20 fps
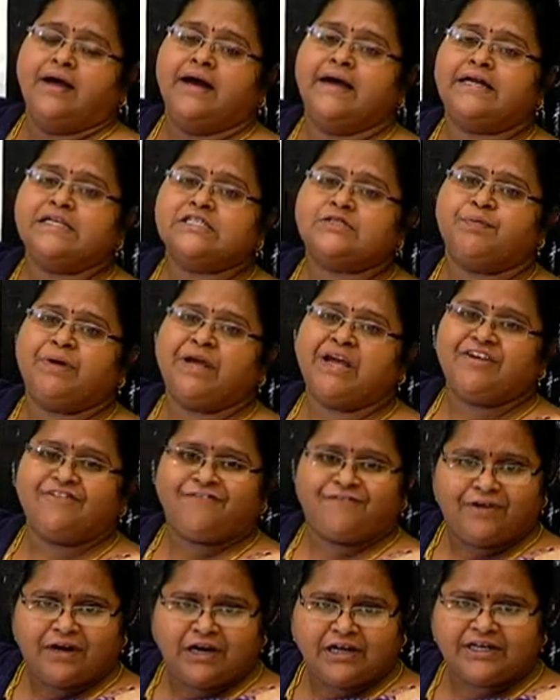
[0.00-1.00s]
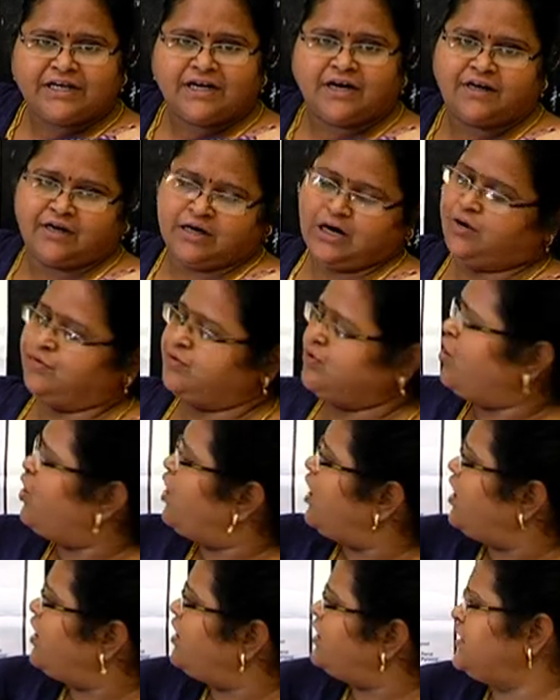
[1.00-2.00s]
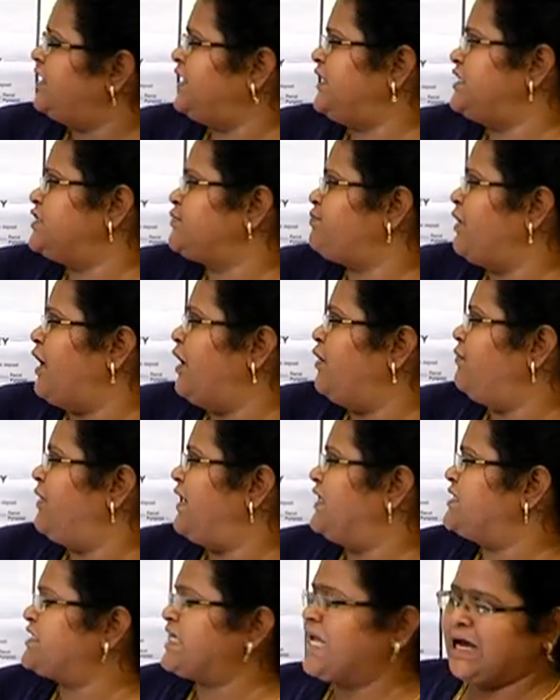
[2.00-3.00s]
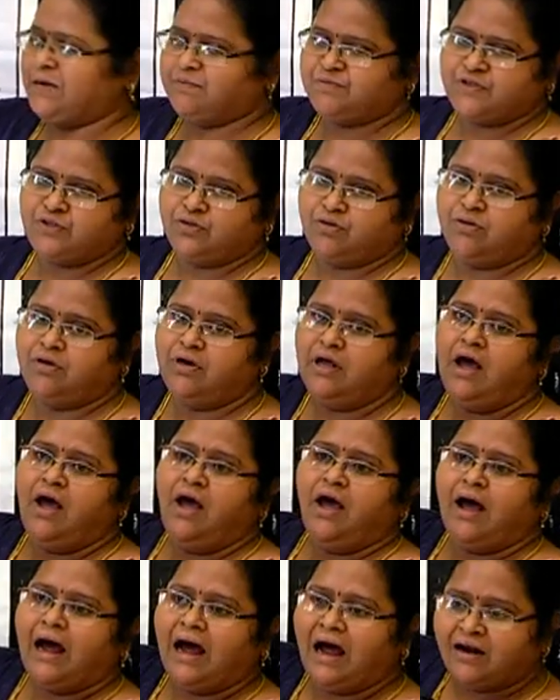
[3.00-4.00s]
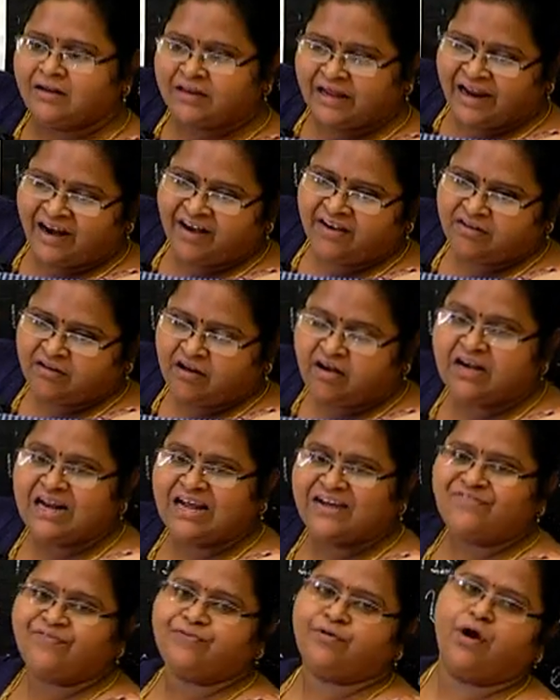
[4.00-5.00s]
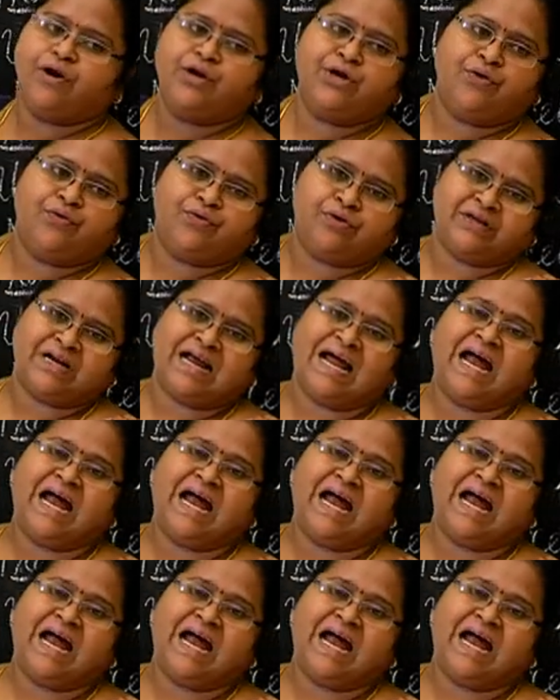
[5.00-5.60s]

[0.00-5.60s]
it is being filtered out. All these Bowman's capsule and the entire nephron unit